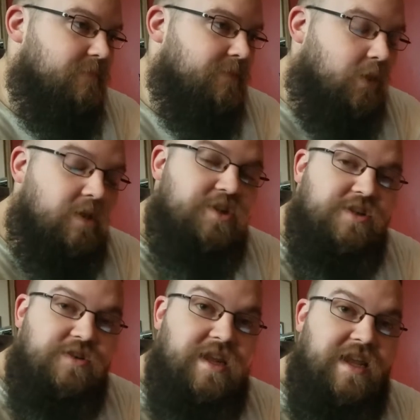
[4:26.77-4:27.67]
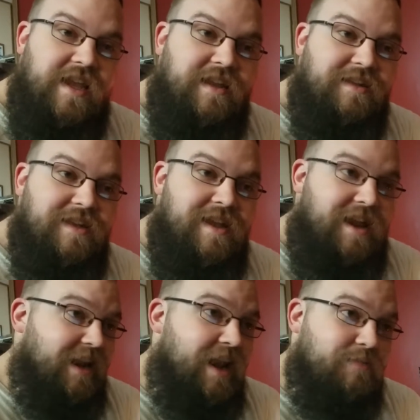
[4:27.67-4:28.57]
large undertaking,
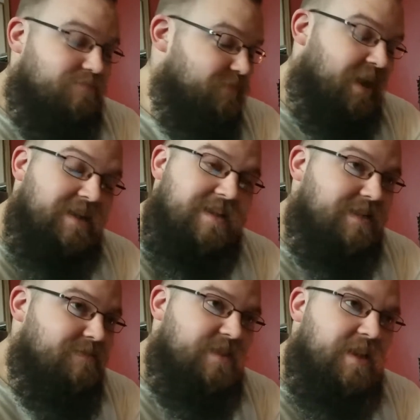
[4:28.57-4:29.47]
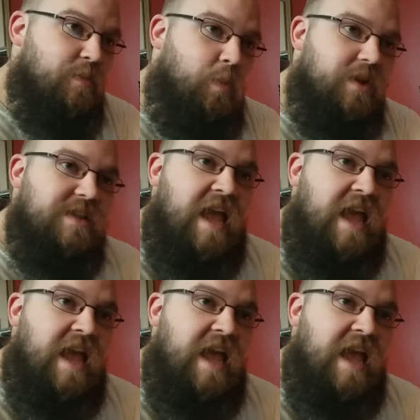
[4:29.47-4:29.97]
and I didn't want to